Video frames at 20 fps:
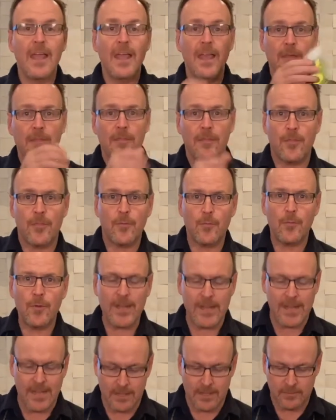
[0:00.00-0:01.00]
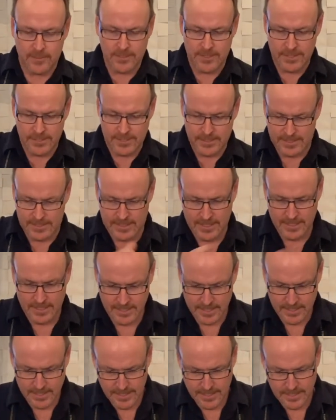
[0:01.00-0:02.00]
and three ounces
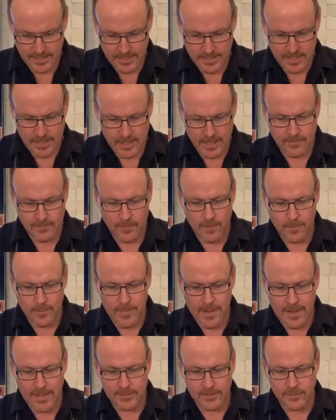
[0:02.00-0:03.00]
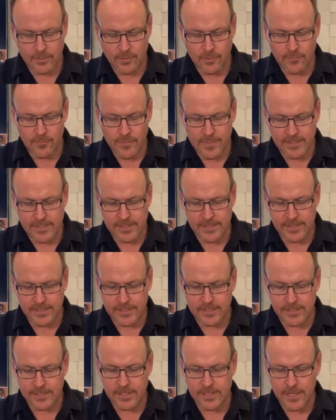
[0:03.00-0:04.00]
of our master of
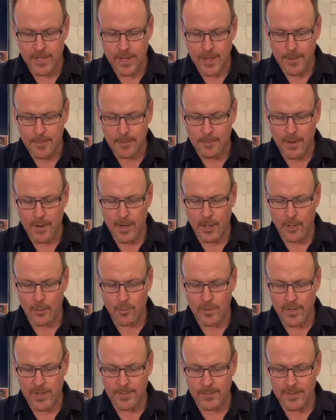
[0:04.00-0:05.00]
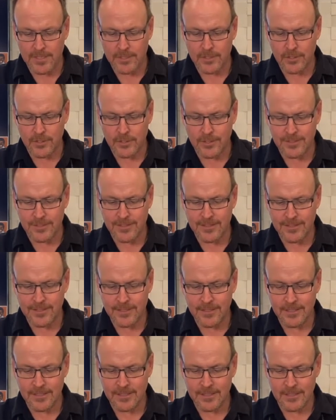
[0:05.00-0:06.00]
mixes, margarita mixer.
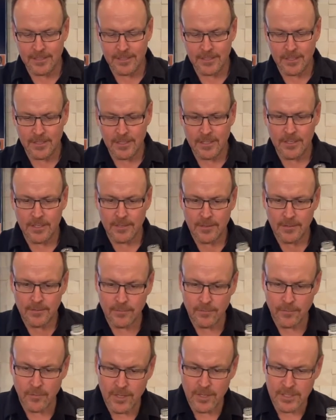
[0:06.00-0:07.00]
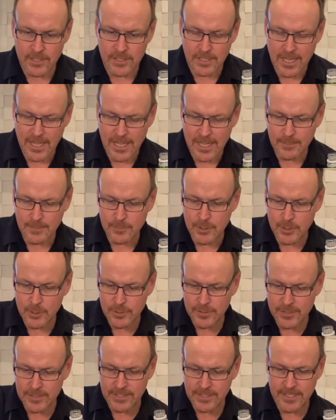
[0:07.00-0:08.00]
Fresh lime
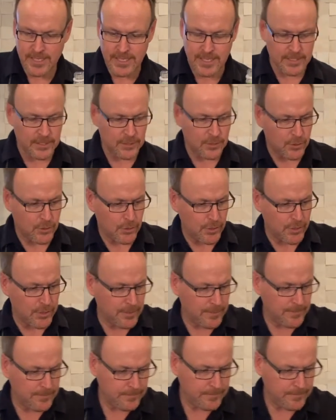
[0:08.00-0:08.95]
juice and cane sugar.